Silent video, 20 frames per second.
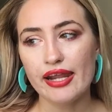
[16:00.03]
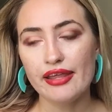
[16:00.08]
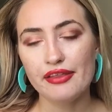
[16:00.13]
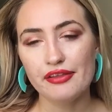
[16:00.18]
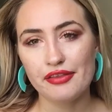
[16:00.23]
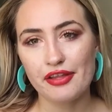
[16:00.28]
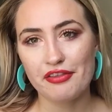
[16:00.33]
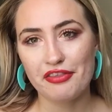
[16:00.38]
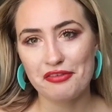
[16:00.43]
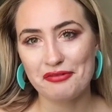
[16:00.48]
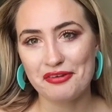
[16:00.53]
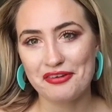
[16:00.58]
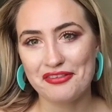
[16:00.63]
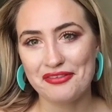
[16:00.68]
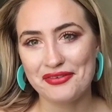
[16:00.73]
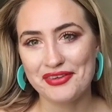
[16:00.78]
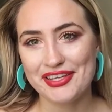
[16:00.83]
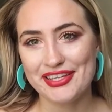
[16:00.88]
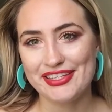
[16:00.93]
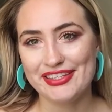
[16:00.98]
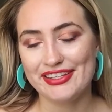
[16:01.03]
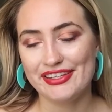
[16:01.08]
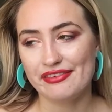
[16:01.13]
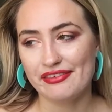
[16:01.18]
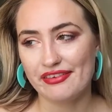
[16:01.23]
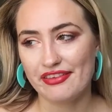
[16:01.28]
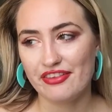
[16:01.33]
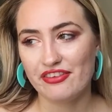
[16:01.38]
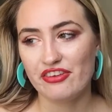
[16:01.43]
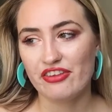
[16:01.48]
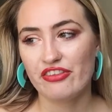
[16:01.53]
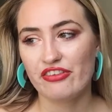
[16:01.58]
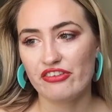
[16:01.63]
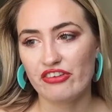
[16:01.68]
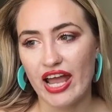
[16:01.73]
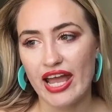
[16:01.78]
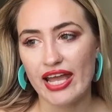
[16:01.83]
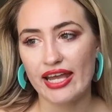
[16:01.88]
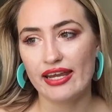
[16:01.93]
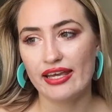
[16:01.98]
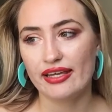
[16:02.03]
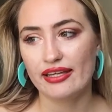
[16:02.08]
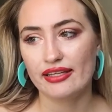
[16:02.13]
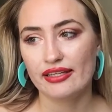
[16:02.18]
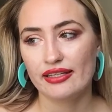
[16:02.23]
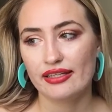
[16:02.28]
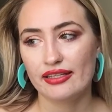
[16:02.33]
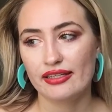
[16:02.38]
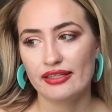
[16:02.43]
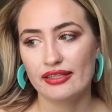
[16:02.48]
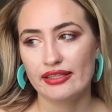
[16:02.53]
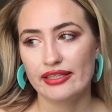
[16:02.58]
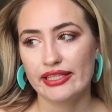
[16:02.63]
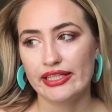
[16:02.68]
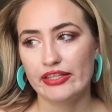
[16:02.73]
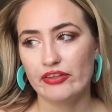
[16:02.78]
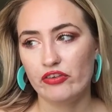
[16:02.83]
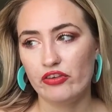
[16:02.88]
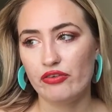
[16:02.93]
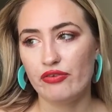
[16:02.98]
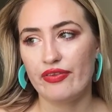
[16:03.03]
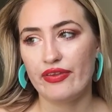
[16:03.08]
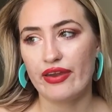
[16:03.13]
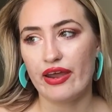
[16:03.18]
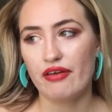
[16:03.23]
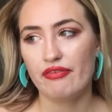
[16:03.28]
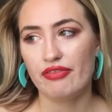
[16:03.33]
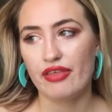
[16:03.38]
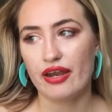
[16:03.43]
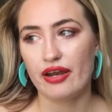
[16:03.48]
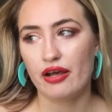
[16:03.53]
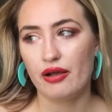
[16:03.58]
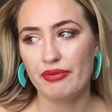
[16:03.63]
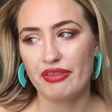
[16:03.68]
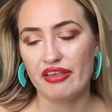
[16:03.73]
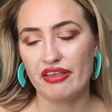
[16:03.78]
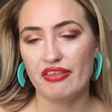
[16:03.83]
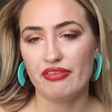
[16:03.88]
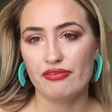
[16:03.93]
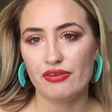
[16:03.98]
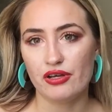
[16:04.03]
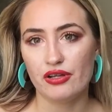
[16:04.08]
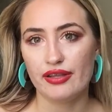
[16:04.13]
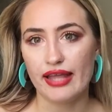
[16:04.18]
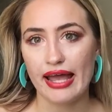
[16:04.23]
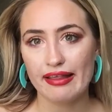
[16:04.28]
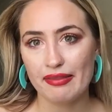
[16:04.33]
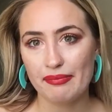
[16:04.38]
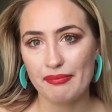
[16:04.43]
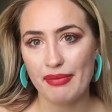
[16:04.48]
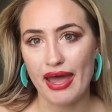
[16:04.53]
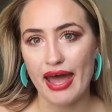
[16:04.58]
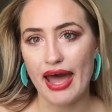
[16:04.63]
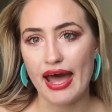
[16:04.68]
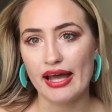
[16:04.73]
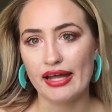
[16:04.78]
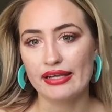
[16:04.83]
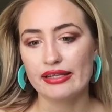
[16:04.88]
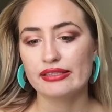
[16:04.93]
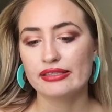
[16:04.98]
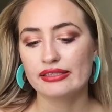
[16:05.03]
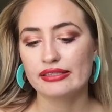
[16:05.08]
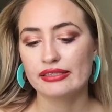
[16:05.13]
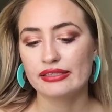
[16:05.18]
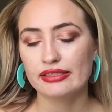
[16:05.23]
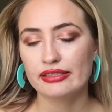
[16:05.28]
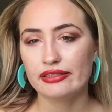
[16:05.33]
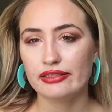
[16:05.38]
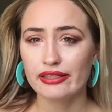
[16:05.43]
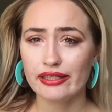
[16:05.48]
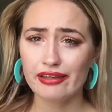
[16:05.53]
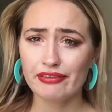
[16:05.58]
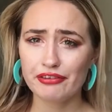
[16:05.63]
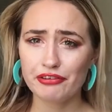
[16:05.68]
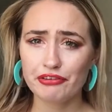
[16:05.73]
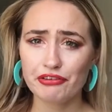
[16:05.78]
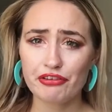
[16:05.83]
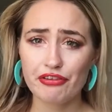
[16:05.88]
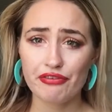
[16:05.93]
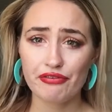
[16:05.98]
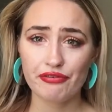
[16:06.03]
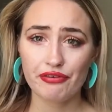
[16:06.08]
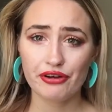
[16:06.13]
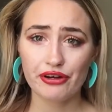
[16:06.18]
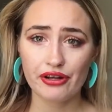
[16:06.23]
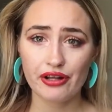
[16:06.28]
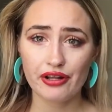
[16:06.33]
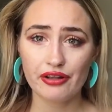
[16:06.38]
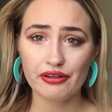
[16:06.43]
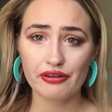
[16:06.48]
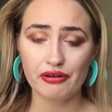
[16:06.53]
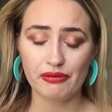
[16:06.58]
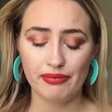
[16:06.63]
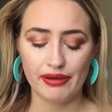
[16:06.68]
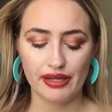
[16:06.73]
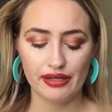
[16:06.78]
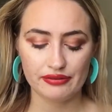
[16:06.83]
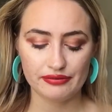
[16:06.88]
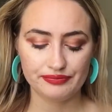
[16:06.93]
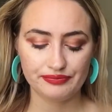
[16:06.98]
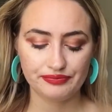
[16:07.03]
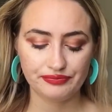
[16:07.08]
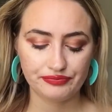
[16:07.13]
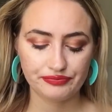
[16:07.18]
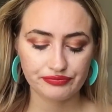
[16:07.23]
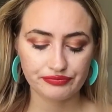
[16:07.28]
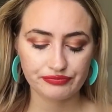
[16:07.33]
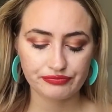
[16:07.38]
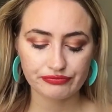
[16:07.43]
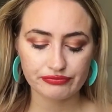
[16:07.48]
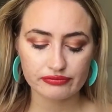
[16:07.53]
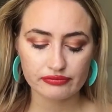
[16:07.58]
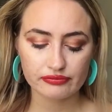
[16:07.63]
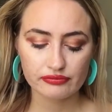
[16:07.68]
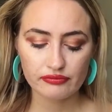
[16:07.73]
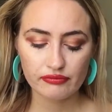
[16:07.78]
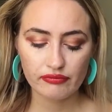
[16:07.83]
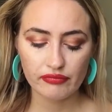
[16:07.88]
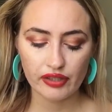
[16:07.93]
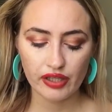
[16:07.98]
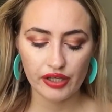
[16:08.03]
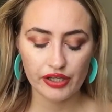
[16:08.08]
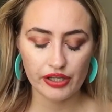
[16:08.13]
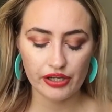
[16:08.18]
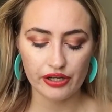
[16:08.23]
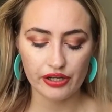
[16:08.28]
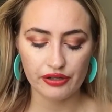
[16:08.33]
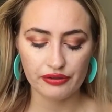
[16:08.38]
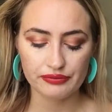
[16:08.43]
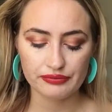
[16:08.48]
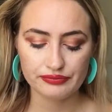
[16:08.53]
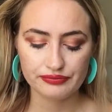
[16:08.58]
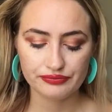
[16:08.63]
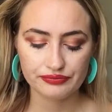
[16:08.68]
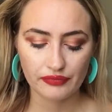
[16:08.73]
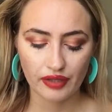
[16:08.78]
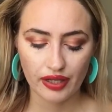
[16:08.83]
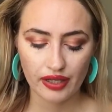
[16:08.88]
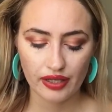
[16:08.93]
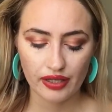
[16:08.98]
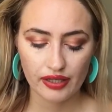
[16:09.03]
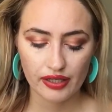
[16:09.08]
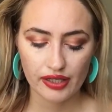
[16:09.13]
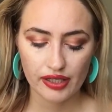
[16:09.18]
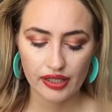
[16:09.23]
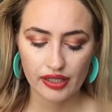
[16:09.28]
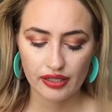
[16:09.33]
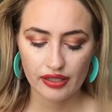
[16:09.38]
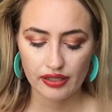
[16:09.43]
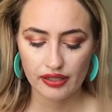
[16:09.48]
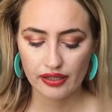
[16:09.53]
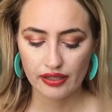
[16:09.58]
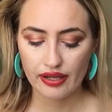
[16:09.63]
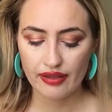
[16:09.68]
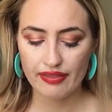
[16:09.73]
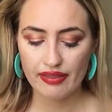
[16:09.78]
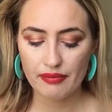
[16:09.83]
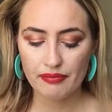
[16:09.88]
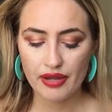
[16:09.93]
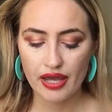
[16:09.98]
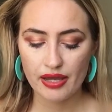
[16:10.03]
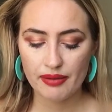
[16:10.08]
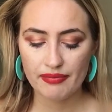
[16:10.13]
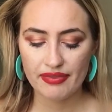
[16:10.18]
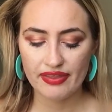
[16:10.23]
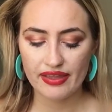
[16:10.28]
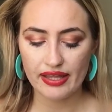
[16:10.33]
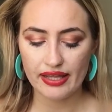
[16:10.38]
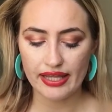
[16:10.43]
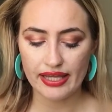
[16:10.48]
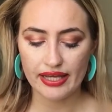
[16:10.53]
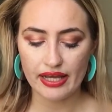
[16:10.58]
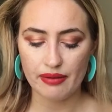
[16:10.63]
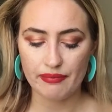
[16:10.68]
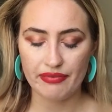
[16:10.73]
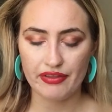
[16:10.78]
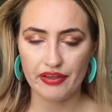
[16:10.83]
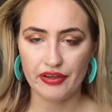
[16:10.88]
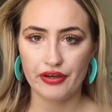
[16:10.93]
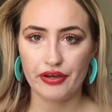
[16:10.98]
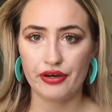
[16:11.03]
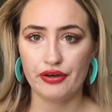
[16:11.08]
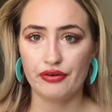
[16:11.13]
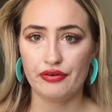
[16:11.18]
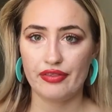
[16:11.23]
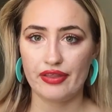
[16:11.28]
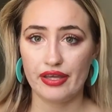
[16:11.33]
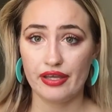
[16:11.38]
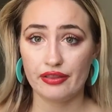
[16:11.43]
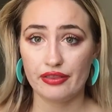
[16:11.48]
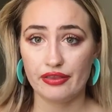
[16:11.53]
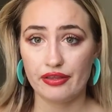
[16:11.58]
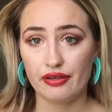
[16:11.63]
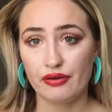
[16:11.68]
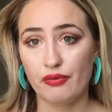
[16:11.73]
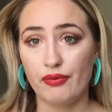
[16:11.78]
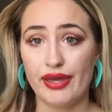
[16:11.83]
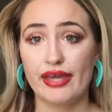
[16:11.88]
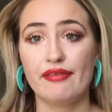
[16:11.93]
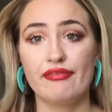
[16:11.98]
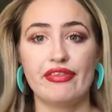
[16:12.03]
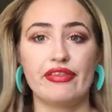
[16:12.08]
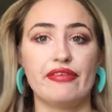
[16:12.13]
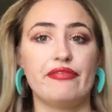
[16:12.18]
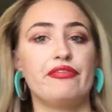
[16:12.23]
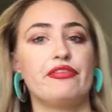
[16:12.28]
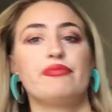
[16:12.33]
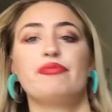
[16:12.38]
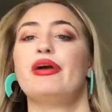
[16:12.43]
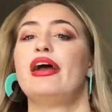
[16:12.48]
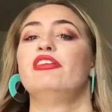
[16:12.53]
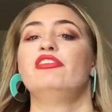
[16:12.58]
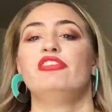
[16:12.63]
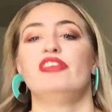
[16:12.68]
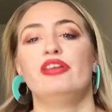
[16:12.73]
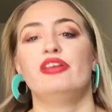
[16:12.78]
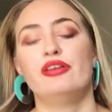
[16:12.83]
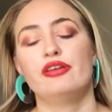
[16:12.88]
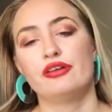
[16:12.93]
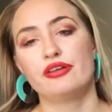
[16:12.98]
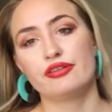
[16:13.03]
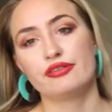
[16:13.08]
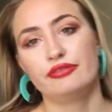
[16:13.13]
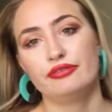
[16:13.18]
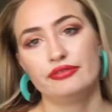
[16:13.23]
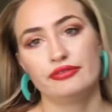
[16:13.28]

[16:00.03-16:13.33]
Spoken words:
I think that's the most we can do, is just try to do stuff that helps us feel less bad, even just for a little bit, you know? Because sometimes it like comes and goes, like the waves of depression, or